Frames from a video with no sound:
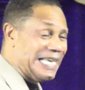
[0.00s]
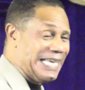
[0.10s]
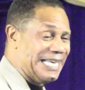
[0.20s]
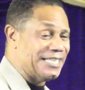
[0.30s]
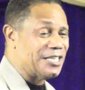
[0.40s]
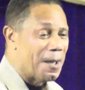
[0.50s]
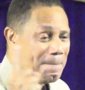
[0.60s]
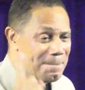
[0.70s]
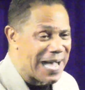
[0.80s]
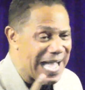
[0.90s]
is
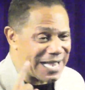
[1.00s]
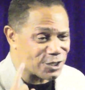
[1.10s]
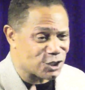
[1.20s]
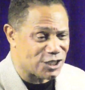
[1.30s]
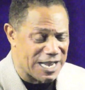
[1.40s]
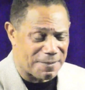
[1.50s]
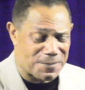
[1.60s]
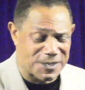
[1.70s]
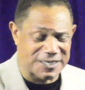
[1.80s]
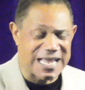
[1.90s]
my
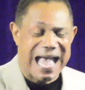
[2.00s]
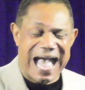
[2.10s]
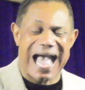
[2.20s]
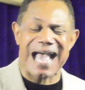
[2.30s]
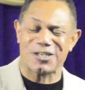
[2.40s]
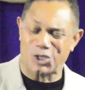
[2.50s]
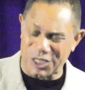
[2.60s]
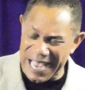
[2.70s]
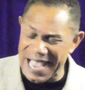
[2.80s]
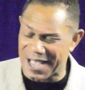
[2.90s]
shepherd, I
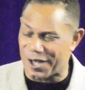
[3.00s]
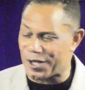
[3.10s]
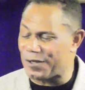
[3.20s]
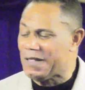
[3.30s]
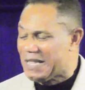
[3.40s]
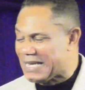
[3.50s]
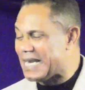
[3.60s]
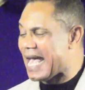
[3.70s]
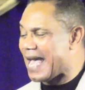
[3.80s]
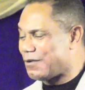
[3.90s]
shall
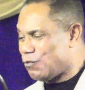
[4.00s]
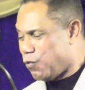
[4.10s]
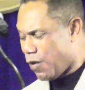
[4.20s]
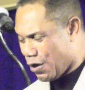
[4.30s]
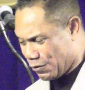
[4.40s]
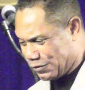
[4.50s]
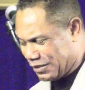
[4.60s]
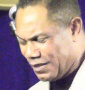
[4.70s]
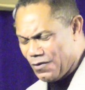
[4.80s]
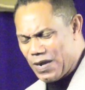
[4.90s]
not
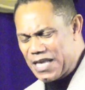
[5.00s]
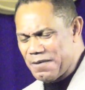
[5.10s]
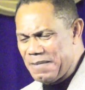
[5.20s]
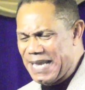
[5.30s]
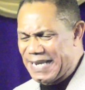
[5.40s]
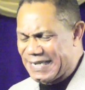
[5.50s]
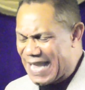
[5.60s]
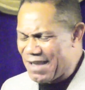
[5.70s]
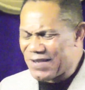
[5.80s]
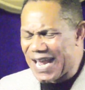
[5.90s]
want. What do you mean,
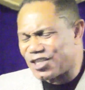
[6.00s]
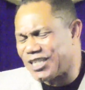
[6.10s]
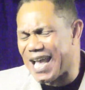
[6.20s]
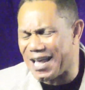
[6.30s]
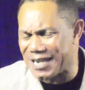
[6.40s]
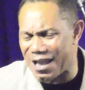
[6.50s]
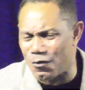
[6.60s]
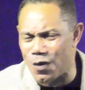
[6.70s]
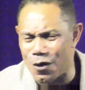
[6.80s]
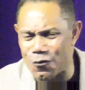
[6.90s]
David? I shall
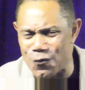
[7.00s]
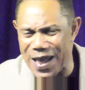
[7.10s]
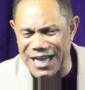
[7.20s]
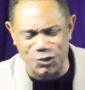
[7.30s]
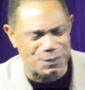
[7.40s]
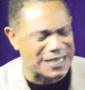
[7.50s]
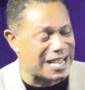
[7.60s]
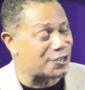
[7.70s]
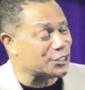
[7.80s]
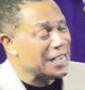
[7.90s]
not want rest
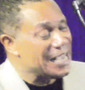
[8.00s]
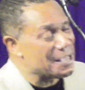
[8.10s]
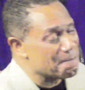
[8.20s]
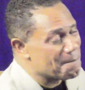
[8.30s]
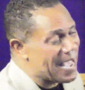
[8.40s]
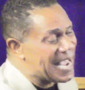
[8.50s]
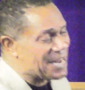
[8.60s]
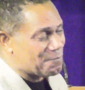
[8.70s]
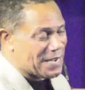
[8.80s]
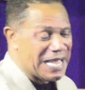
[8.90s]
because he
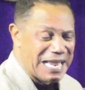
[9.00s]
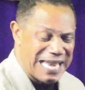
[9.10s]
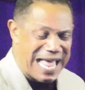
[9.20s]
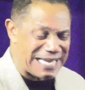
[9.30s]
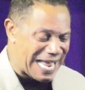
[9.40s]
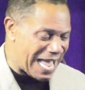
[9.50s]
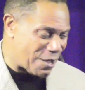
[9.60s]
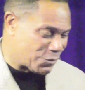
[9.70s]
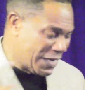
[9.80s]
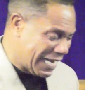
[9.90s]
made me lie
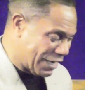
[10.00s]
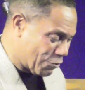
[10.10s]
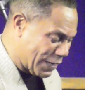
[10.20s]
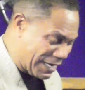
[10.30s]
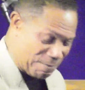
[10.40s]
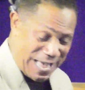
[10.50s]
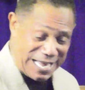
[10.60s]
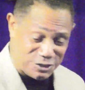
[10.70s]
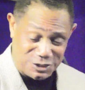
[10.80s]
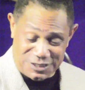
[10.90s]
down in green
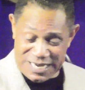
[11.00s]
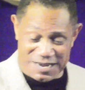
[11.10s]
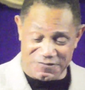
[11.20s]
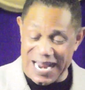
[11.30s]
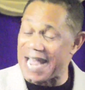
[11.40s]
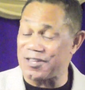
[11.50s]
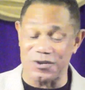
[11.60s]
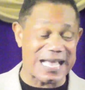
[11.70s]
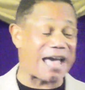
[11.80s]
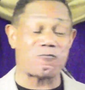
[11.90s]
pastures. And if
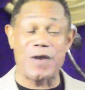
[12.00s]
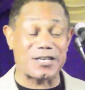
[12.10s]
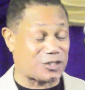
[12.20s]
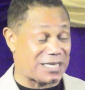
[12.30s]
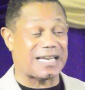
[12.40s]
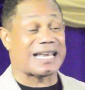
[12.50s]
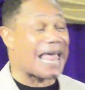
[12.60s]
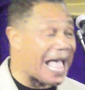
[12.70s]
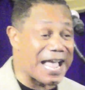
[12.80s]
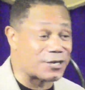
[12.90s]
Daniel got rest in a
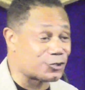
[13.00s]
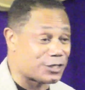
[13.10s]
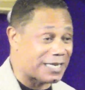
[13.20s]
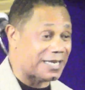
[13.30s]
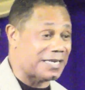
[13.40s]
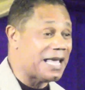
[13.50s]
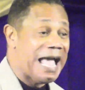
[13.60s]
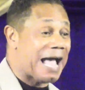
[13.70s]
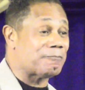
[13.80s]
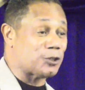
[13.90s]
lion's den,
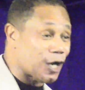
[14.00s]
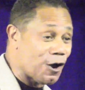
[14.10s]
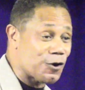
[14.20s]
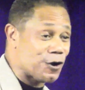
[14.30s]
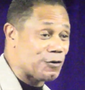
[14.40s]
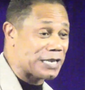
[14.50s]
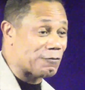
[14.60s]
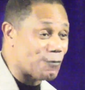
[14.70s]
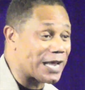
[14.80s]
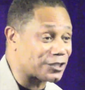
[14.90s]
I'm sure going to
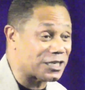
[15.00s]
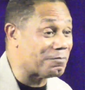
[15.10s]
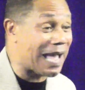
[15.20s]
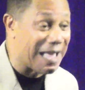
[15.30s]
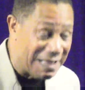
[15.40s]
get rest in my